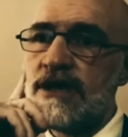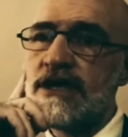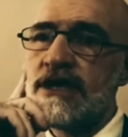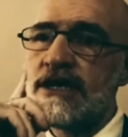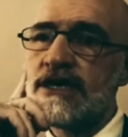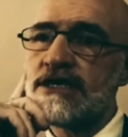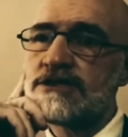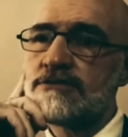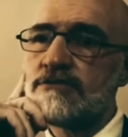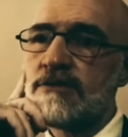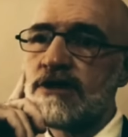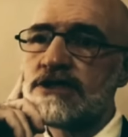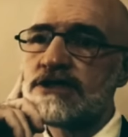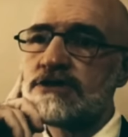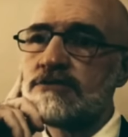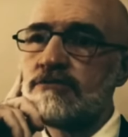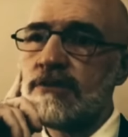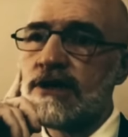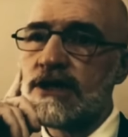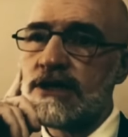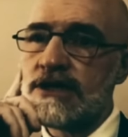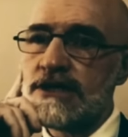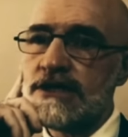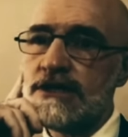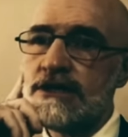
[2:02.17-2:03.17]
as much
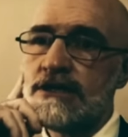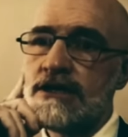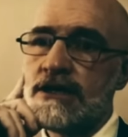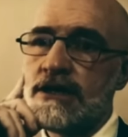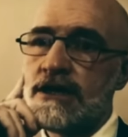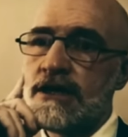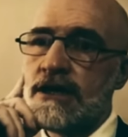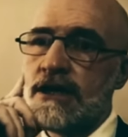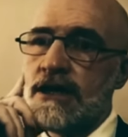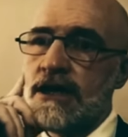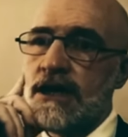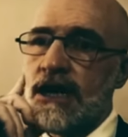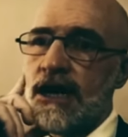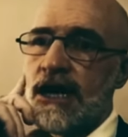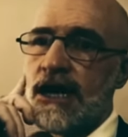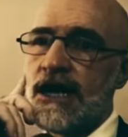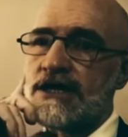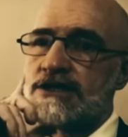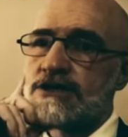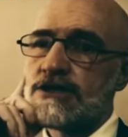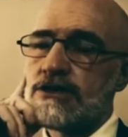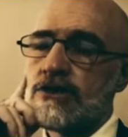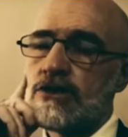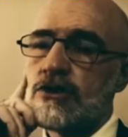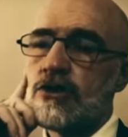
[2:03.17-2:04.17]
money as
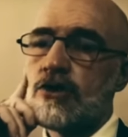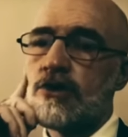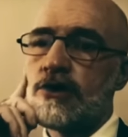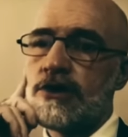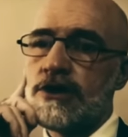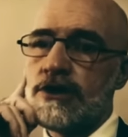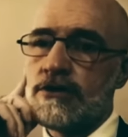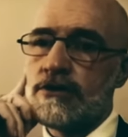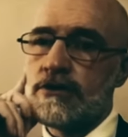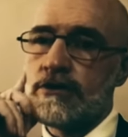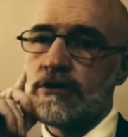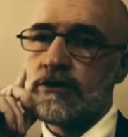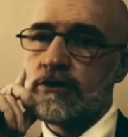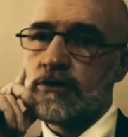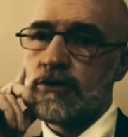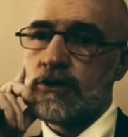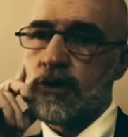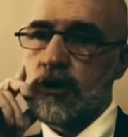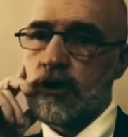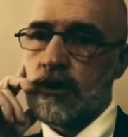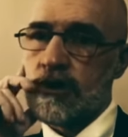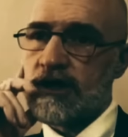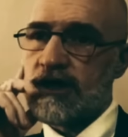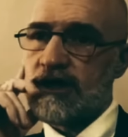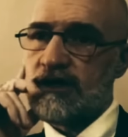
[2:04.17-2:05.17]
a lawyer
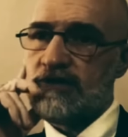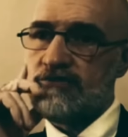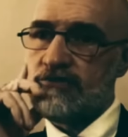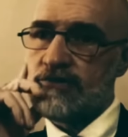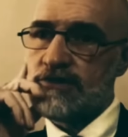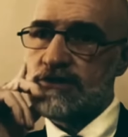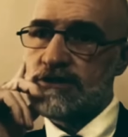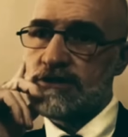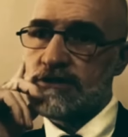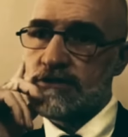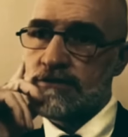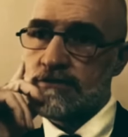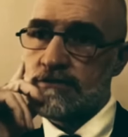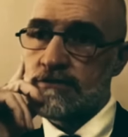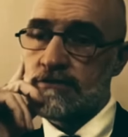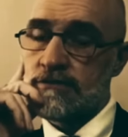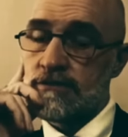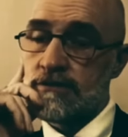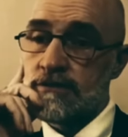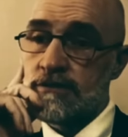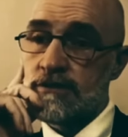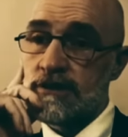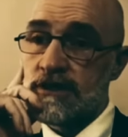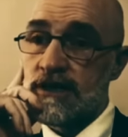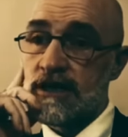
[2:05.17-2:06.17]
on average.
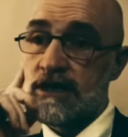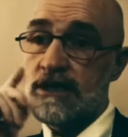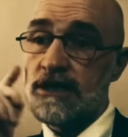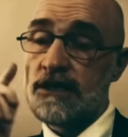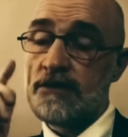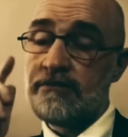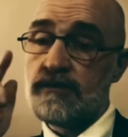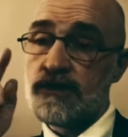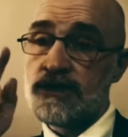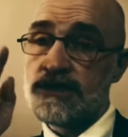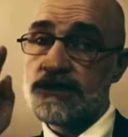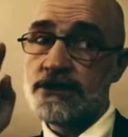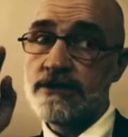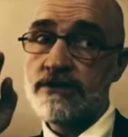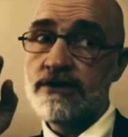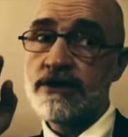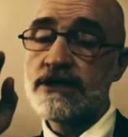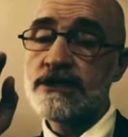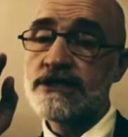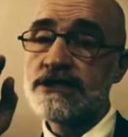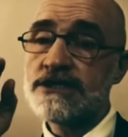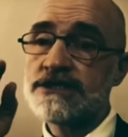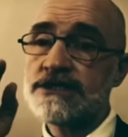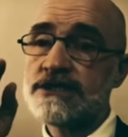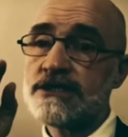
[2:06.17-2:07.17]
Now, in a
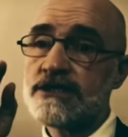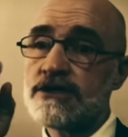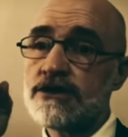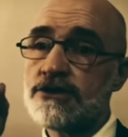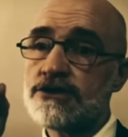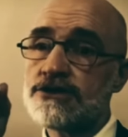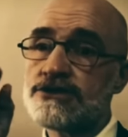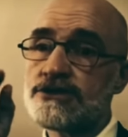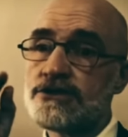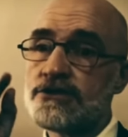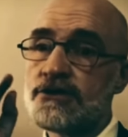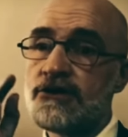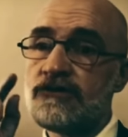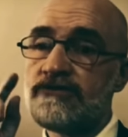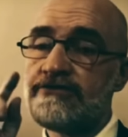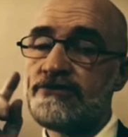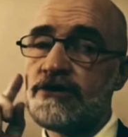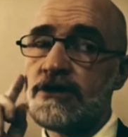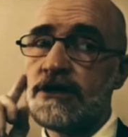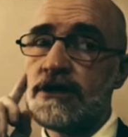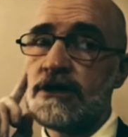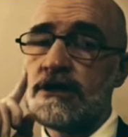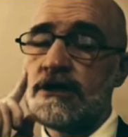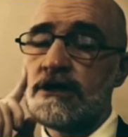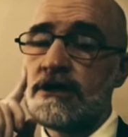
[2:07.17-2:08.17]
materialistic culture of
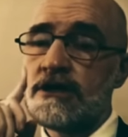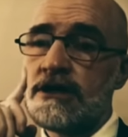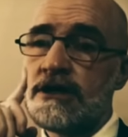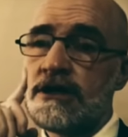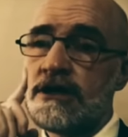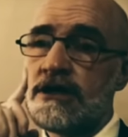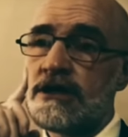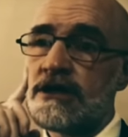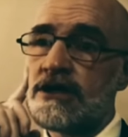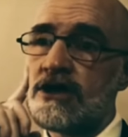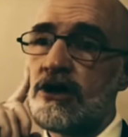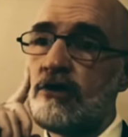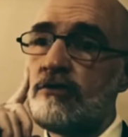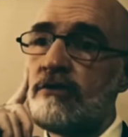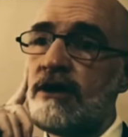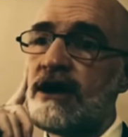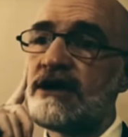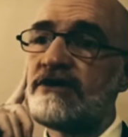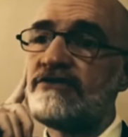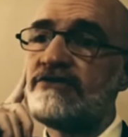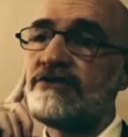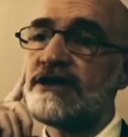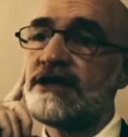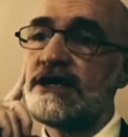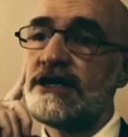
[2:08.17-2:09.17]

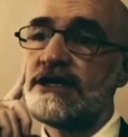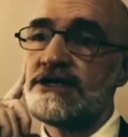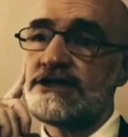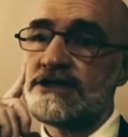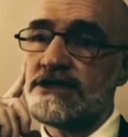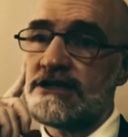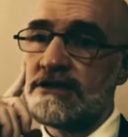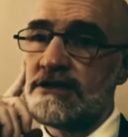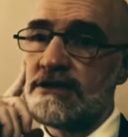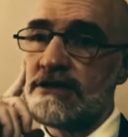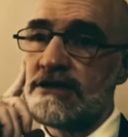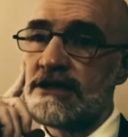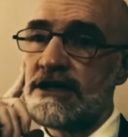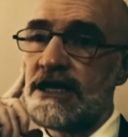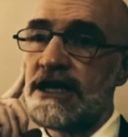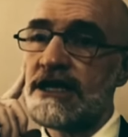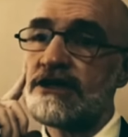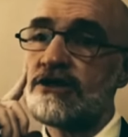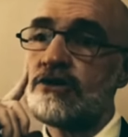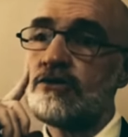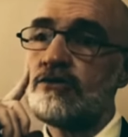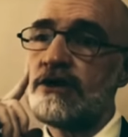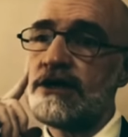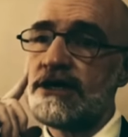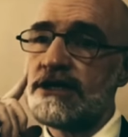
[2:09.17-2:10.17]
commodification like
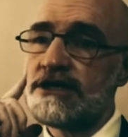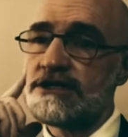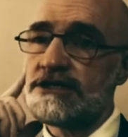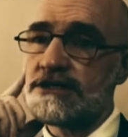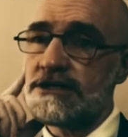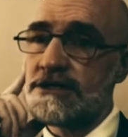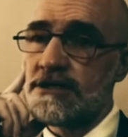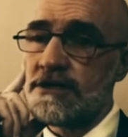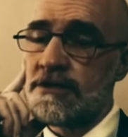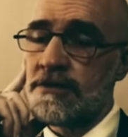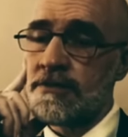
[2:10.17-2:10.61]
the West,